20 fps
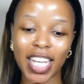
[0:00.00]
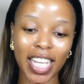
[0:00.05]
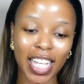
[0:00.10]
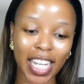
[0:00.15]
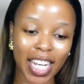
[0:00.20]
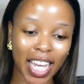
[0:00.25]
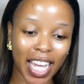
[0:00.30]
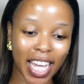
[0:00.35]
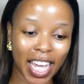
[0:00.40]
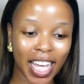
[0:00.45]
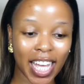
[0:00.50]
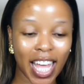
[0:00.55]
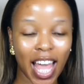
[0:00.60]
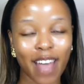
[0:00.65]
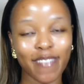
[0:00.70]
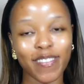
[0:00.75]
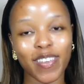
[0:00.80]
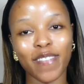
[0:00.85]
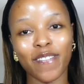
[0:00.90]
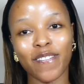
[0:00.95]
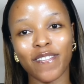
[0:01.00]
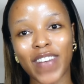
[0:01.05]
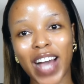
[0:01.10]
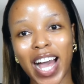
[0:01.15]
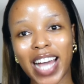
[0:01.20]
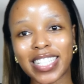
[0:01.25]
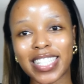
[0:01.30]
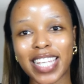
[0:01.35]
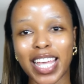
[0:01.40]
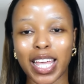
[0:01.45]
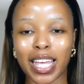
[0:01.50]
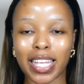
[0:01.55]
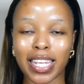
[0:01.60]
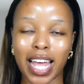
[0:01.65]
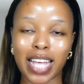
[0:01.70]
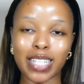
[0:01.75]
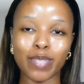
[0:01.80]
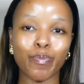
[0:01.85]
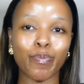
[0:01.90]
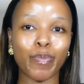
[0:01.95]
eating, having fun, taking
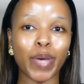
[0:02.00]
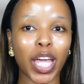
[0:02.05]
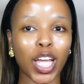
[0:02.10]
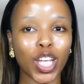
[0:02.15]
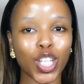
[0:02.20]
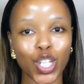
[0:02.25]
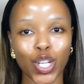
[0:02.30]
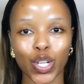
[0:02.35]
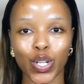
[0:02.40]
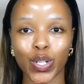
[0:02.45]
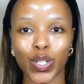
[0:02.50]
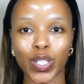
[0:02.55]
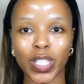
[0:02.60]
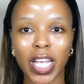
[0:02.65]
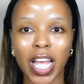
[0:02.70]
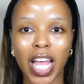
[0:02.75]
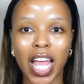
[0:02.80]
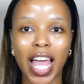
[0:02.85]
nice pictures,